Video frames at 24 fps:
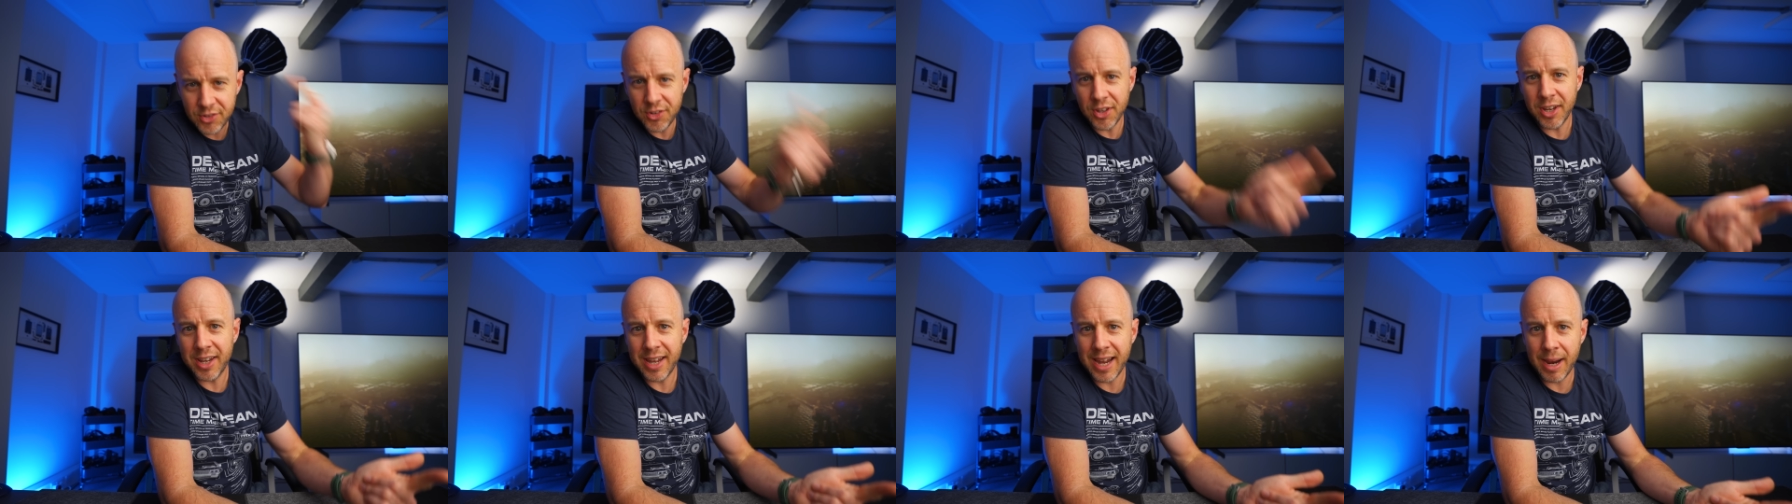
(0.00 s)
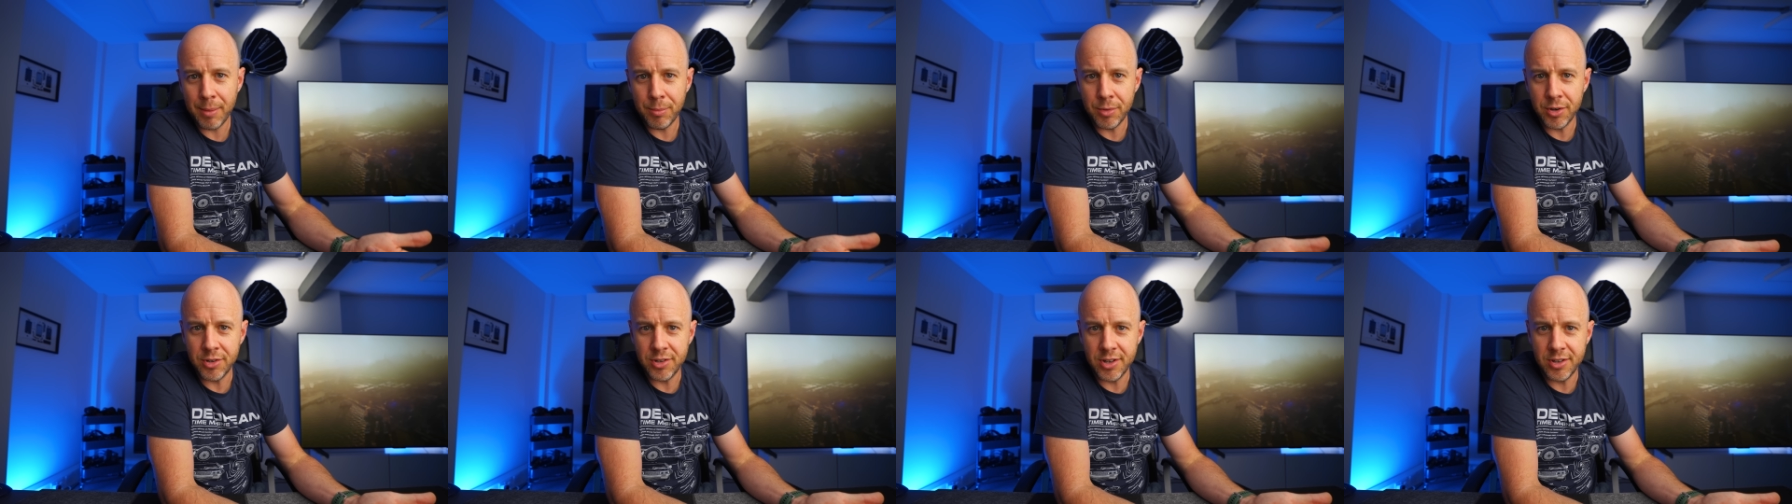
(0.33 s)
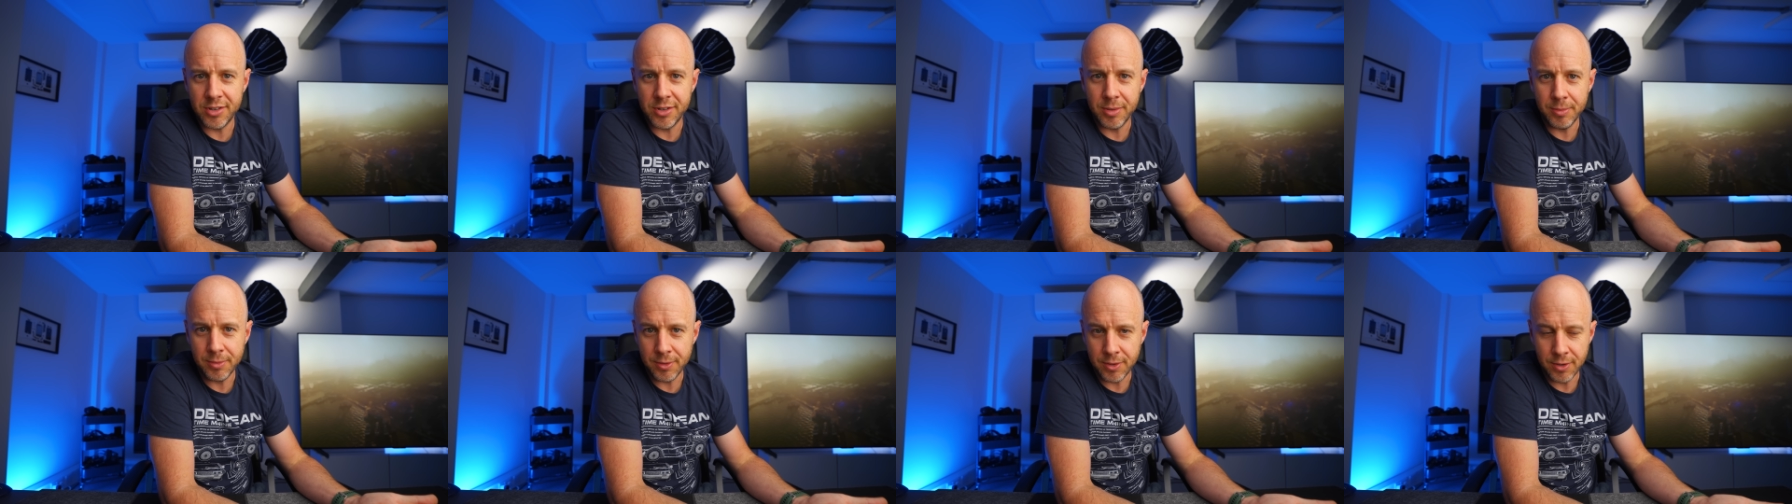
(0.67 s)
Is the camera
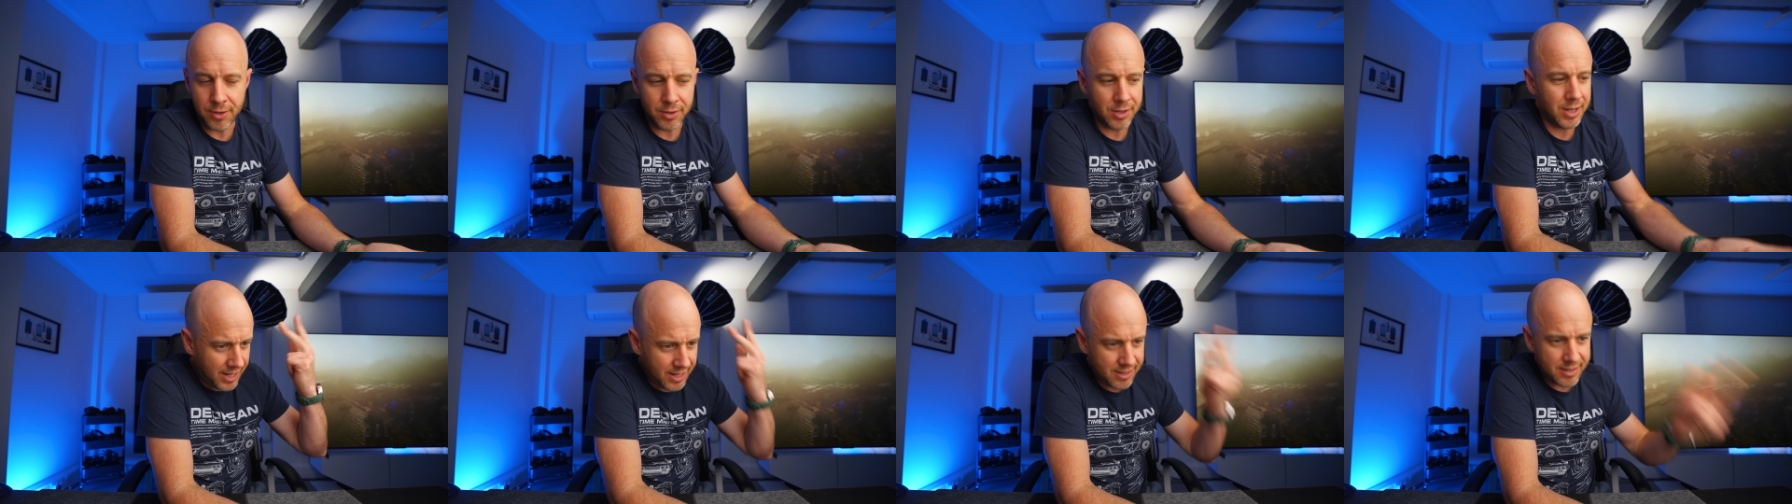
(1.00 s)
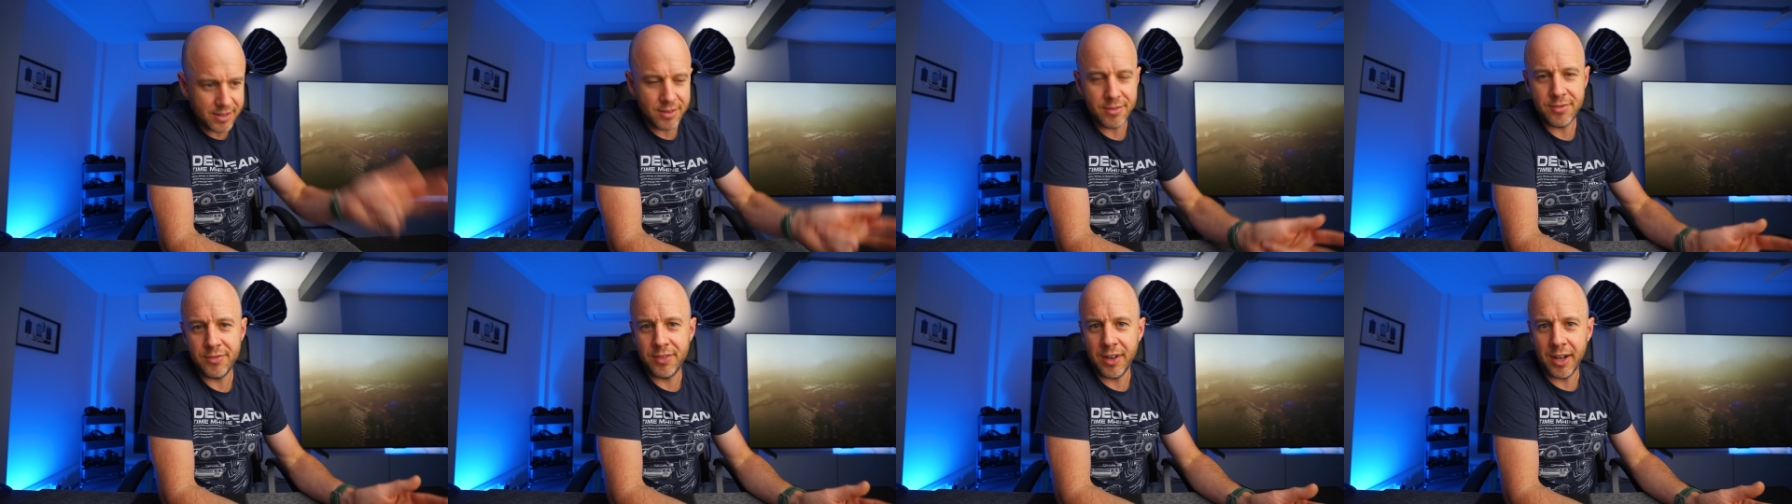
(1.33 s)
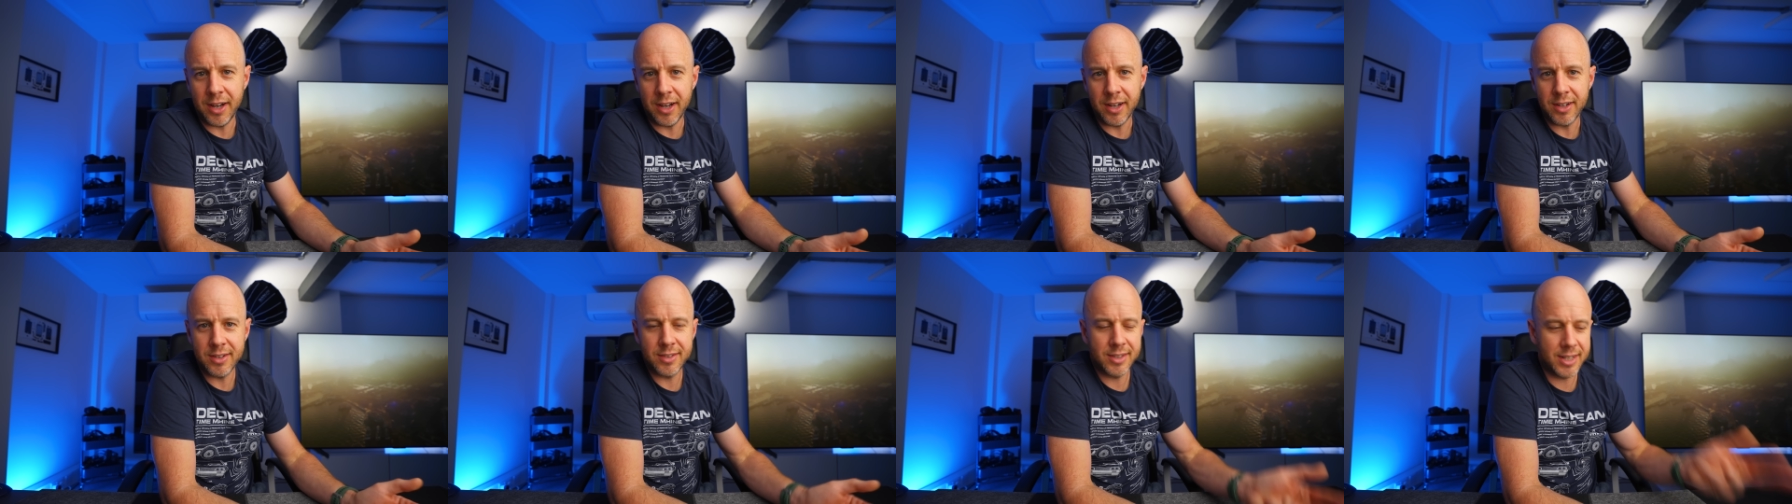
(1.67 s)
system good? Is it
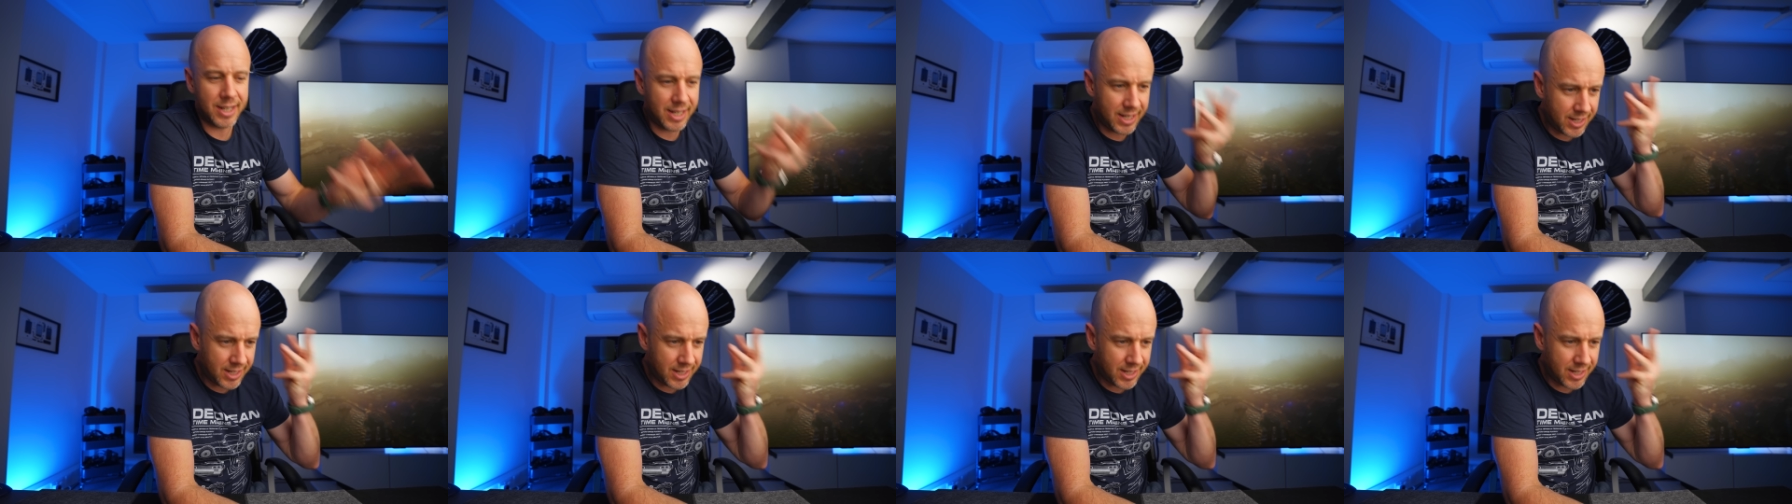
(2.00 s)
fast?